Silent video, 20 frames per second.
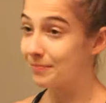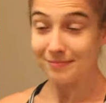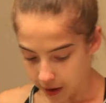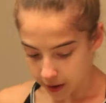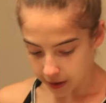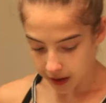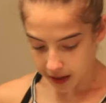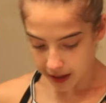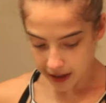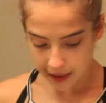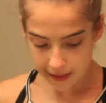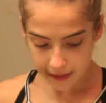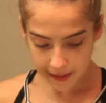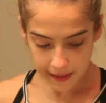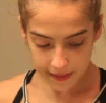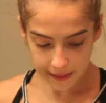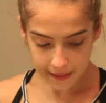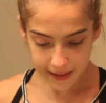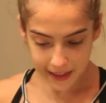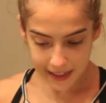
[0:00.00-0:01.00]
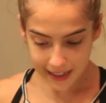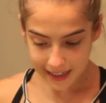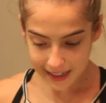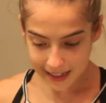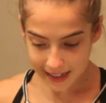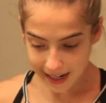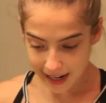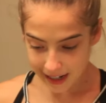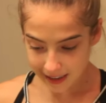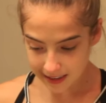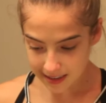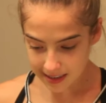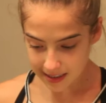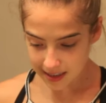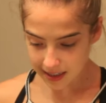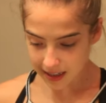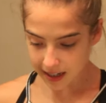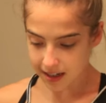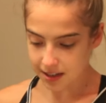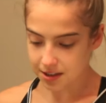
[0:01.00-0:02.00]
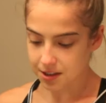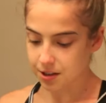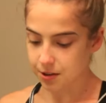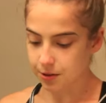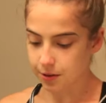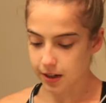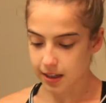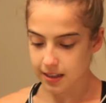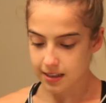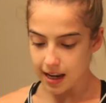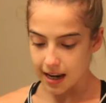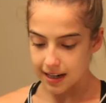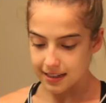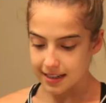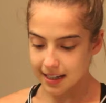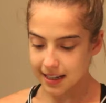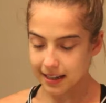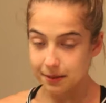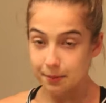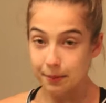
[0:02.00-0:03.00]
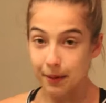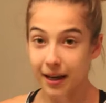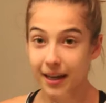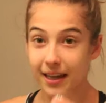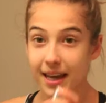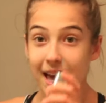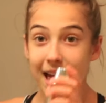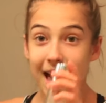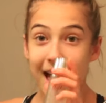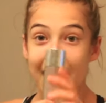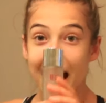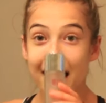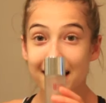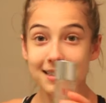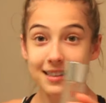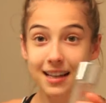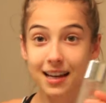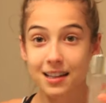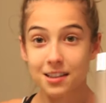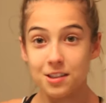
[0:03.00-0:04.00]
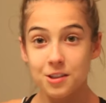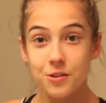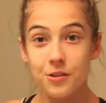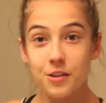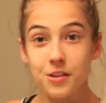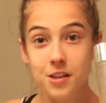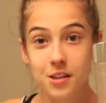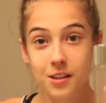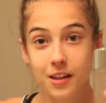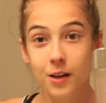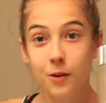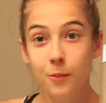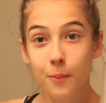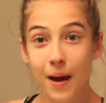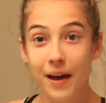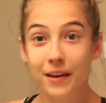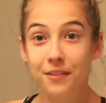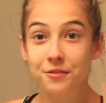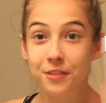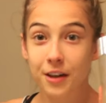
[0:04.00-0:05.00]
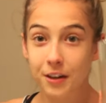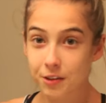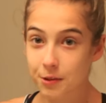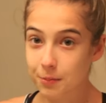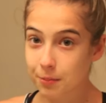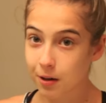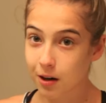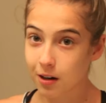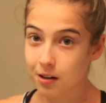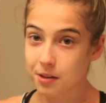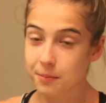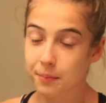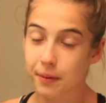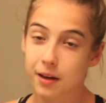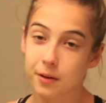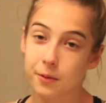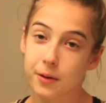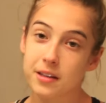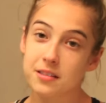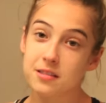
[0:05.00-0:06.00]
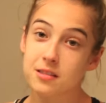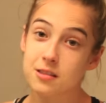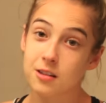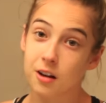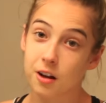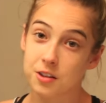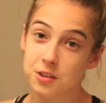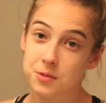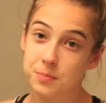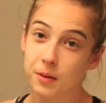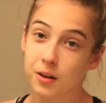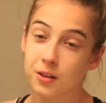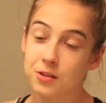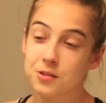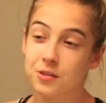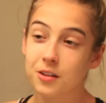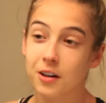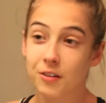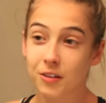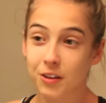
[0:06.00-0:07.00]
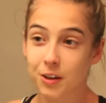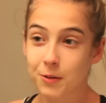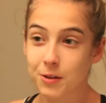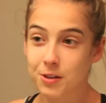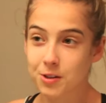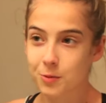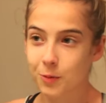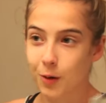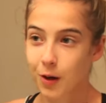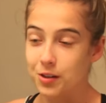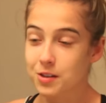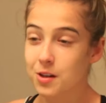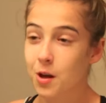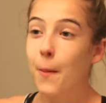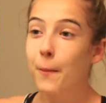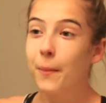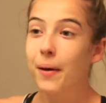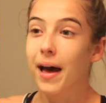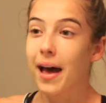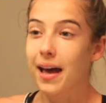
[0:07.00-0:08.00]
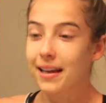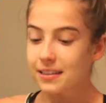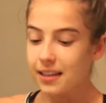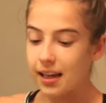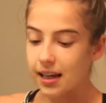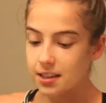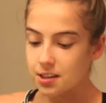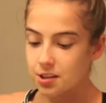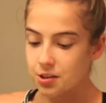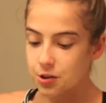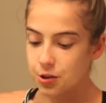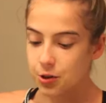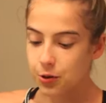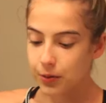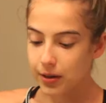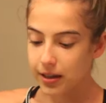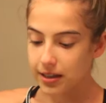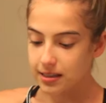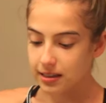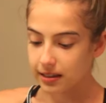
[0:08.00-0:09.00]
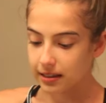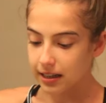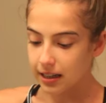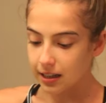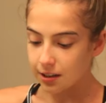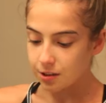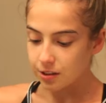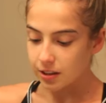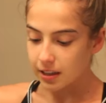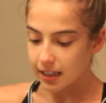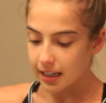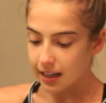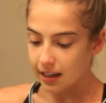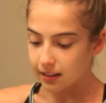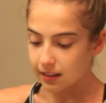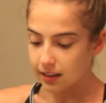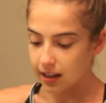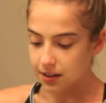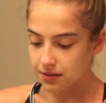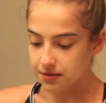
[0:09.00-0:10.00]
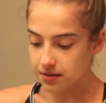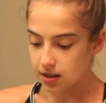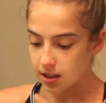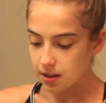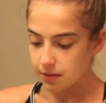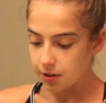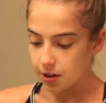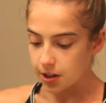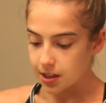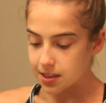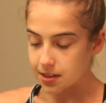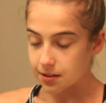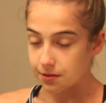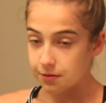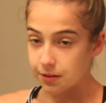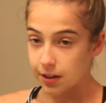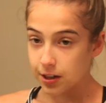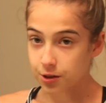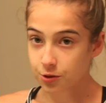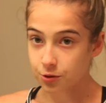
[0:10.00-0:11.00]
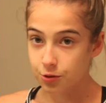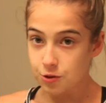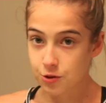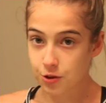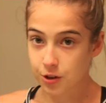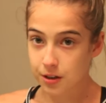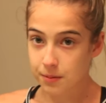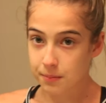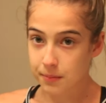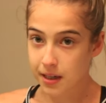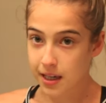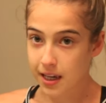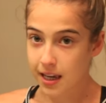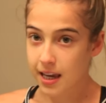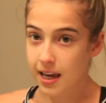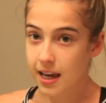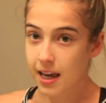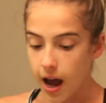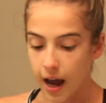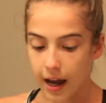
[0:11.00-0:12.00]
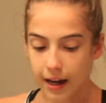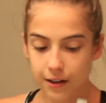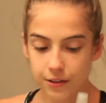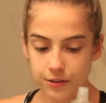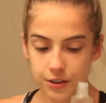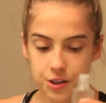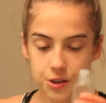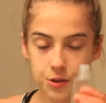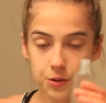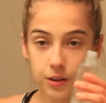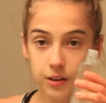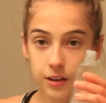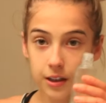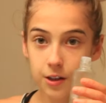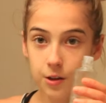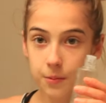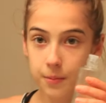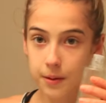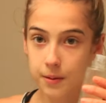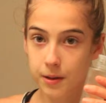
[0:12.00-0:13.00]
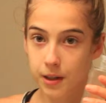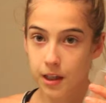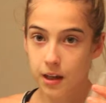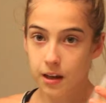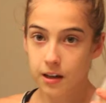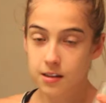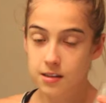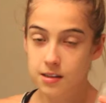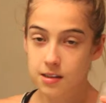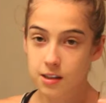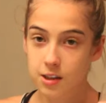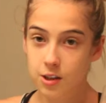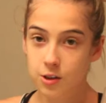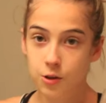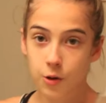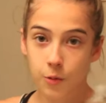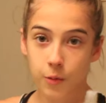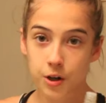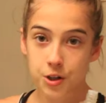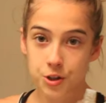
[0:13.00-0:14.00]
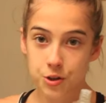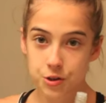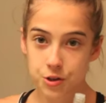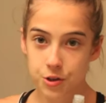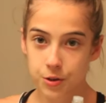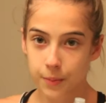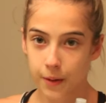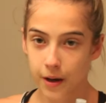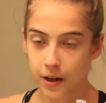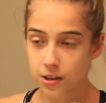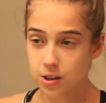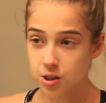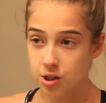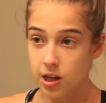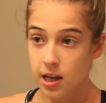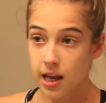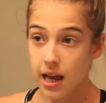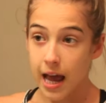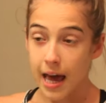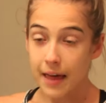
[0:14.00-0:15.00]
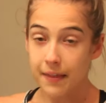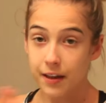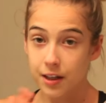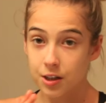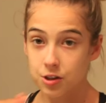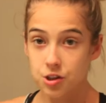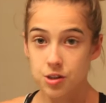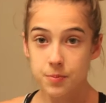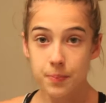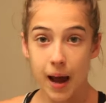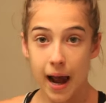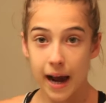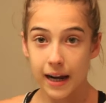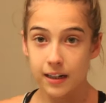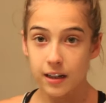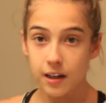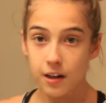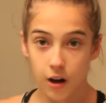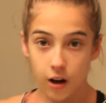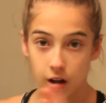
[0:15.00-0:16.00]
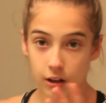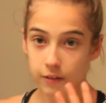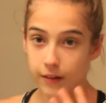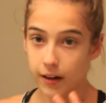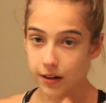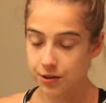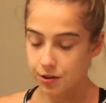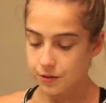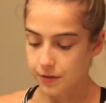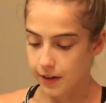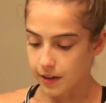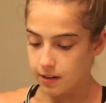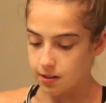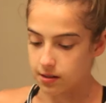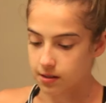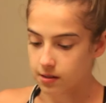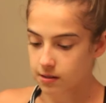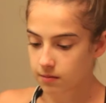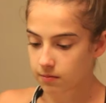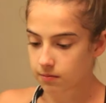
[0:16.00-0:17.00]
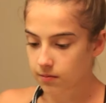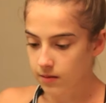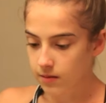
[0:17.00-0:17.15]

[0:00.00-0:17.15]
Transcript: Okay, and then the next thing I do is I take my S K two. This is like my favorite product. By the way, this is not sponsored. I really wish it was. But S K two is literally a lifesaver. It's a facial treatment. I only do a little bit because you don't want to do too much. And then you just pat it all around your face.